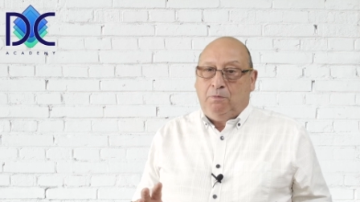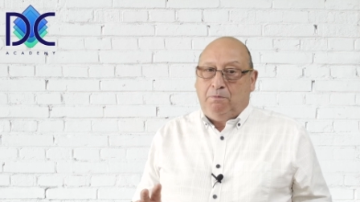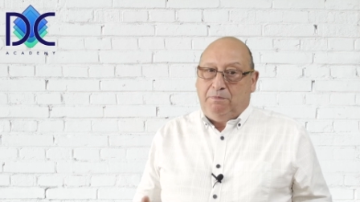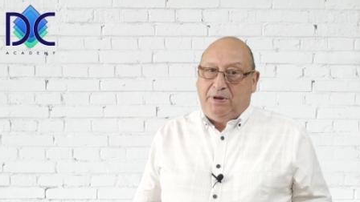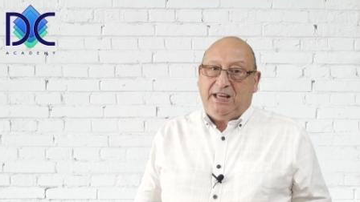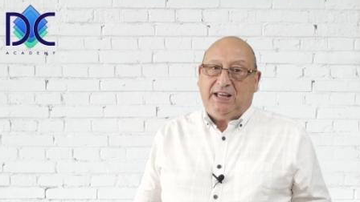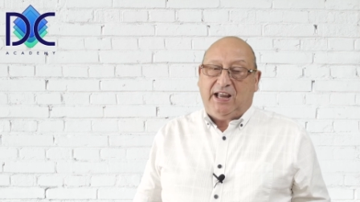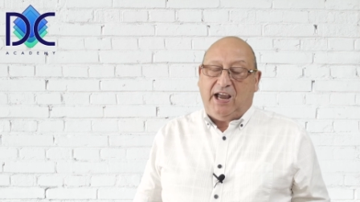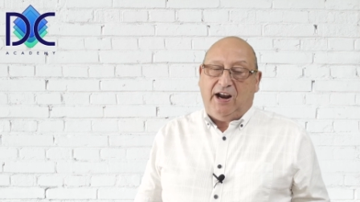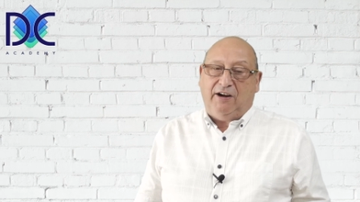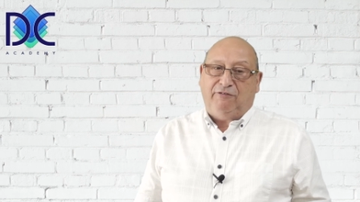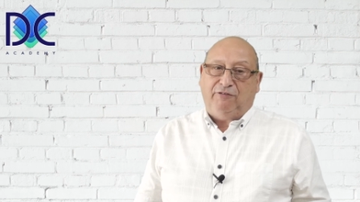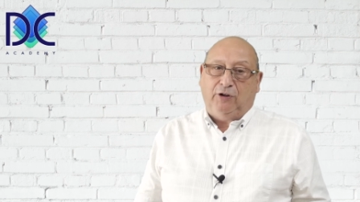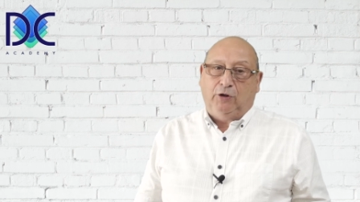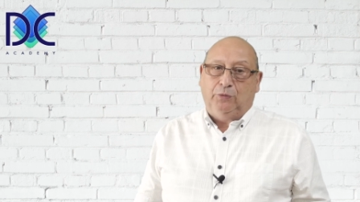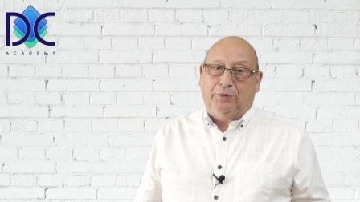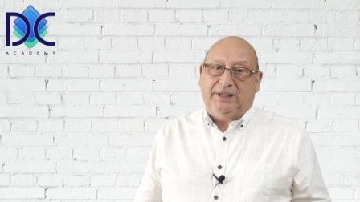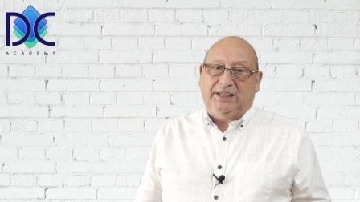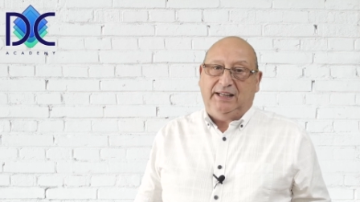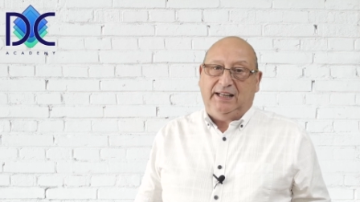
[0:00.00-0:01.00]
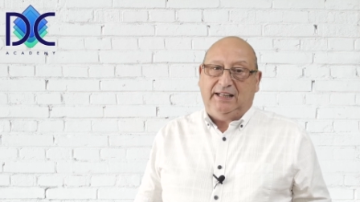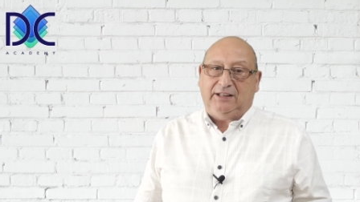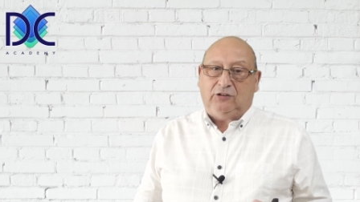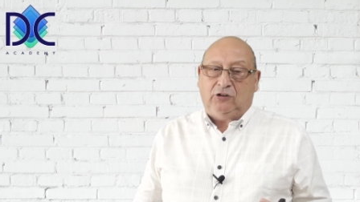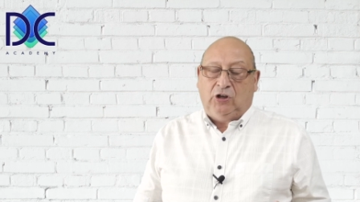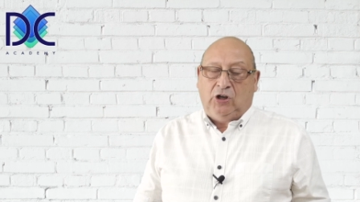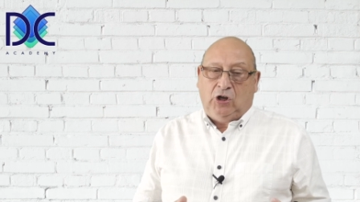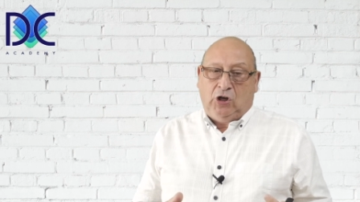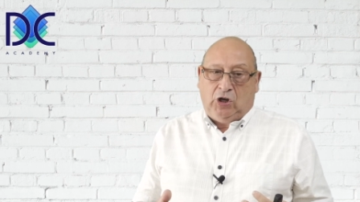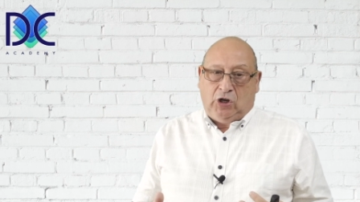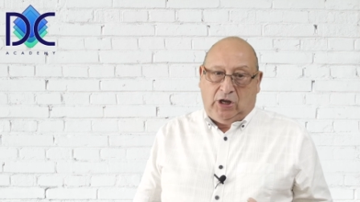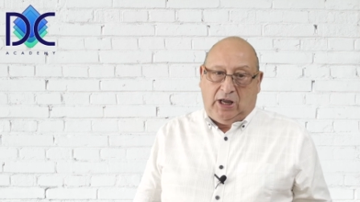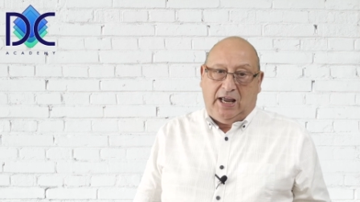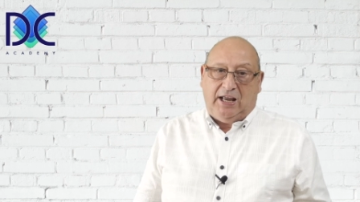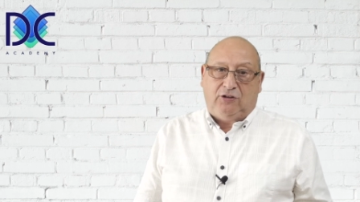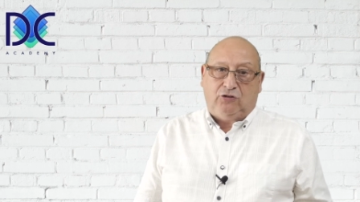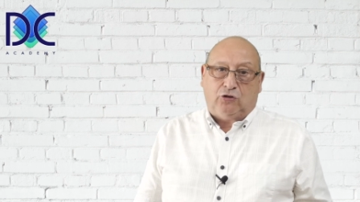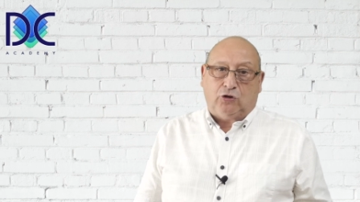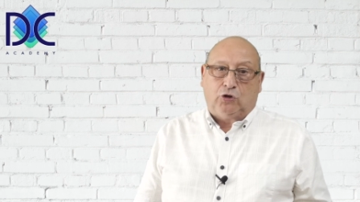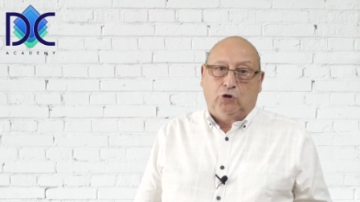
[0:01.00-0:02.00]
Be careful with it.
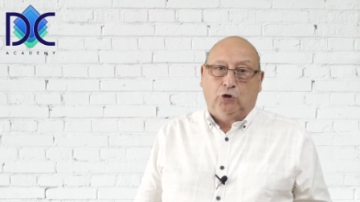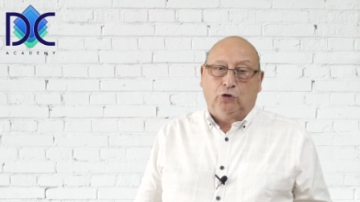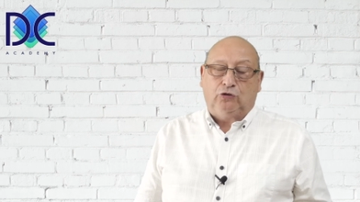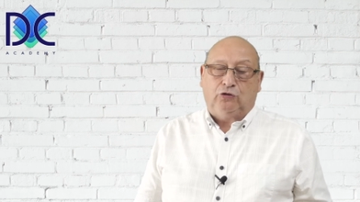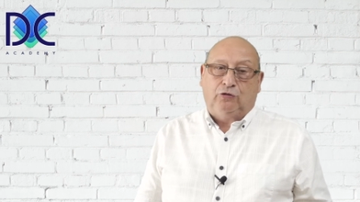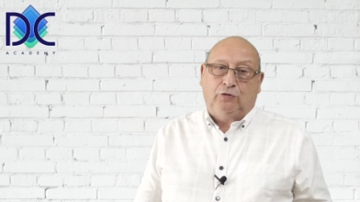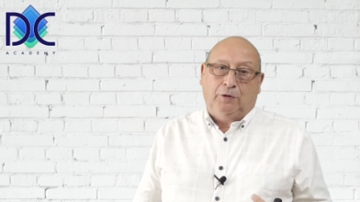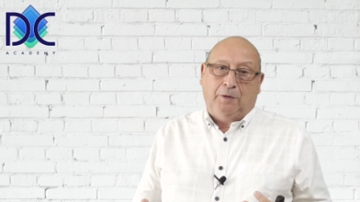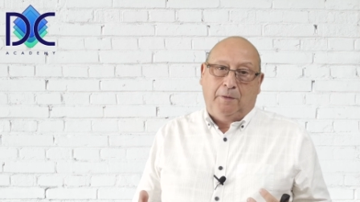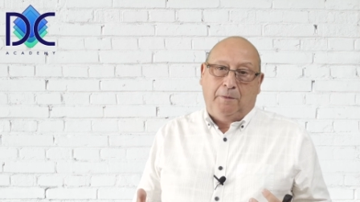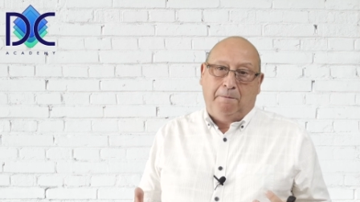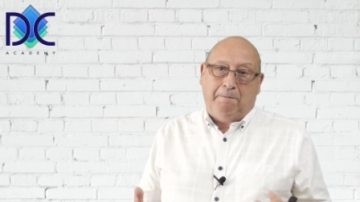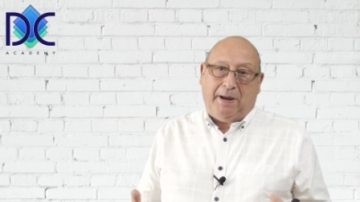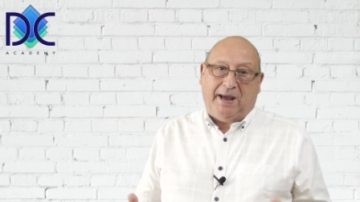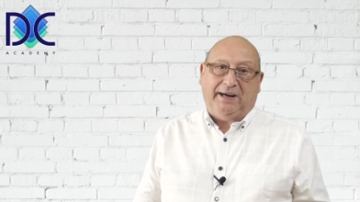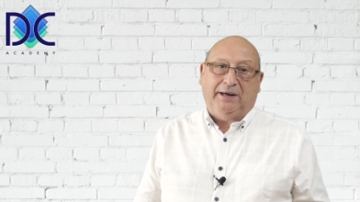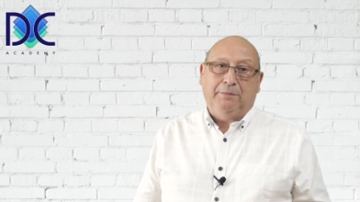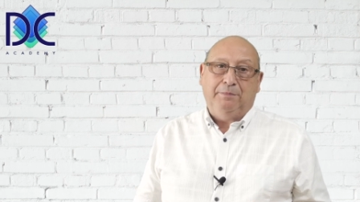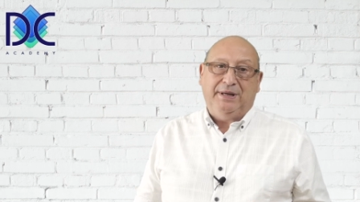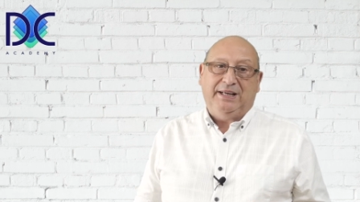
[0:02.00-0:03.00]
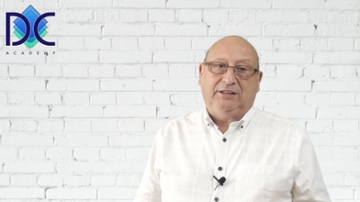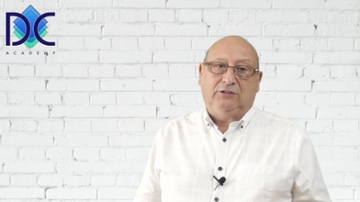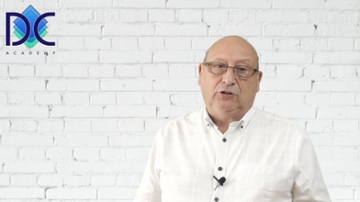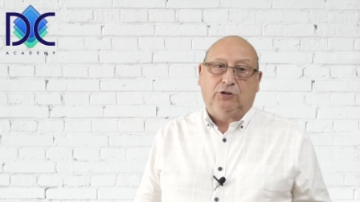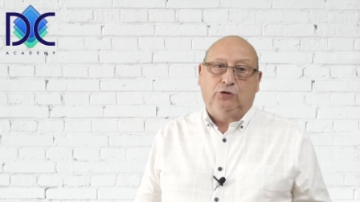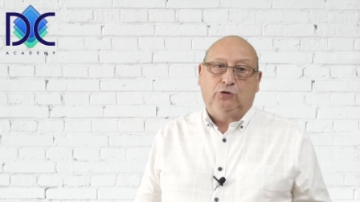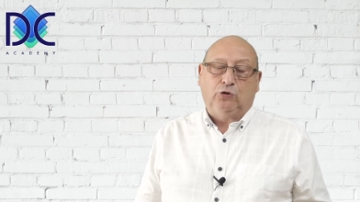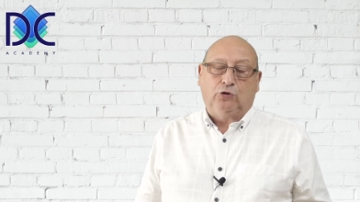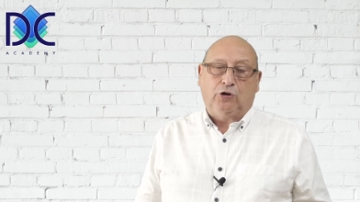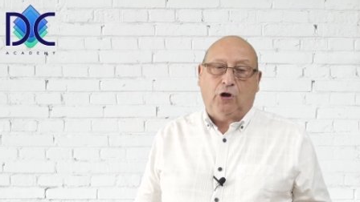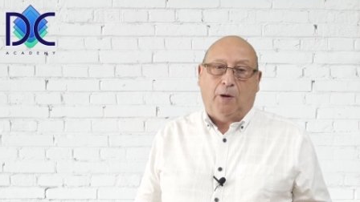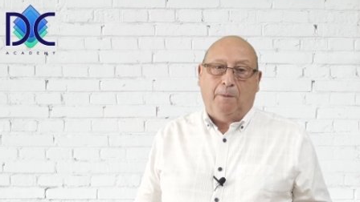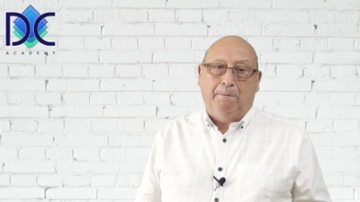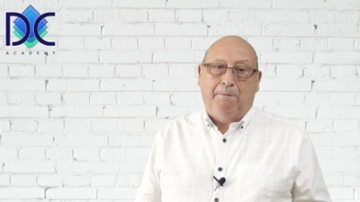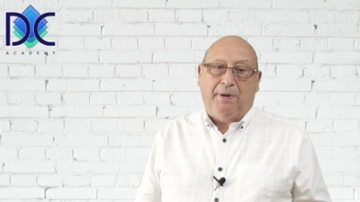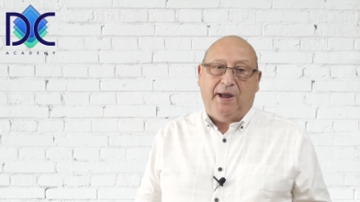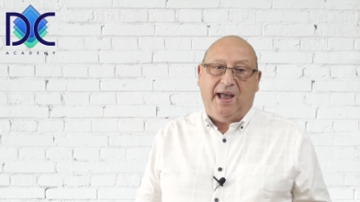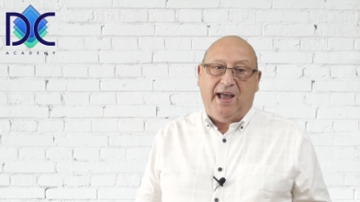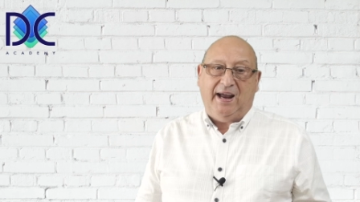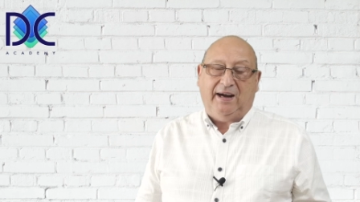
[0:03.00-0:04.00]
It's a good parameter to
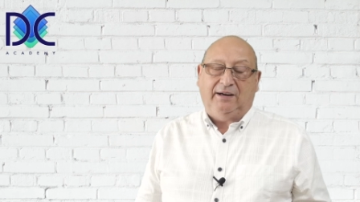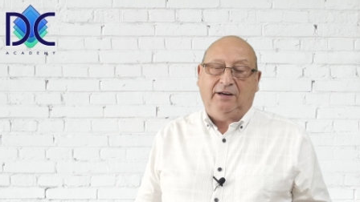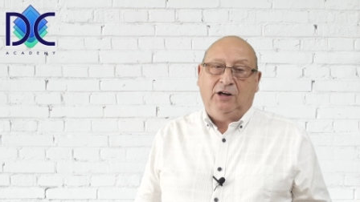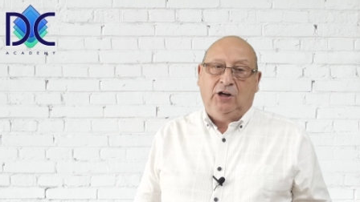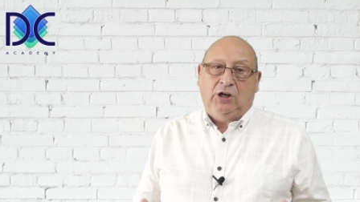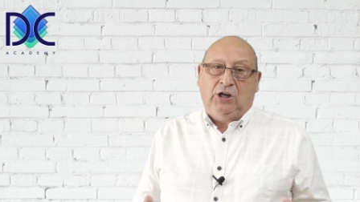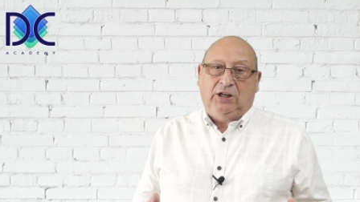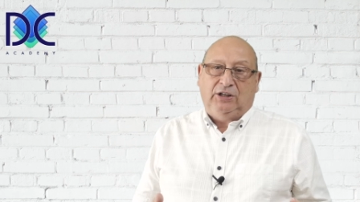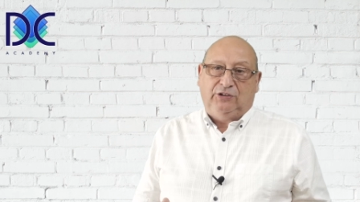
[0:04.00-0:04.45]
compare,